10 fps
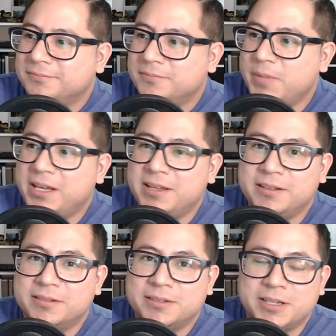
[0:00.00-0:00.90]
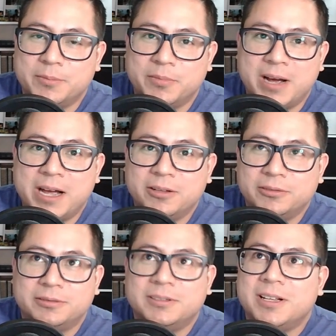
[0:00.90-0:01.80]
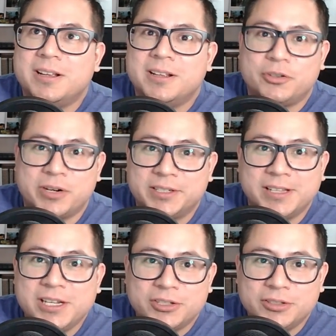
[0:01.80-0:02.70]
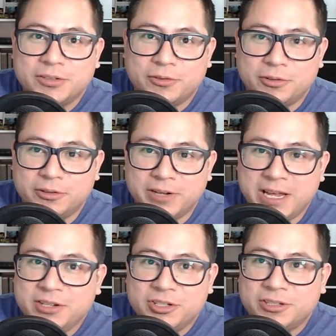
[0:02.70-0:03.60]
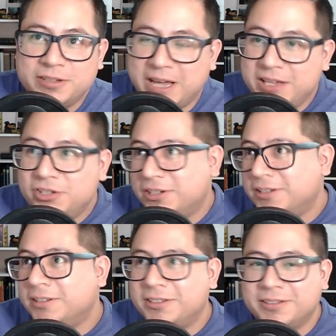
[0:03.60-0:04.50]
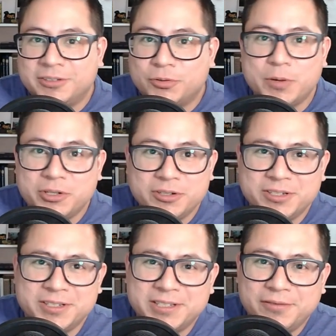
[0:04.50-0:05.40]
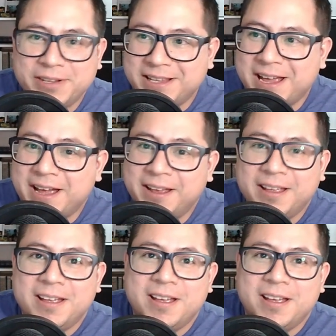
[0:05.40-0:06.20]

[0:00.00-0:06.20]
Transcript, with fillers: making some high translations for ancient ancient scriptures and stuff like that.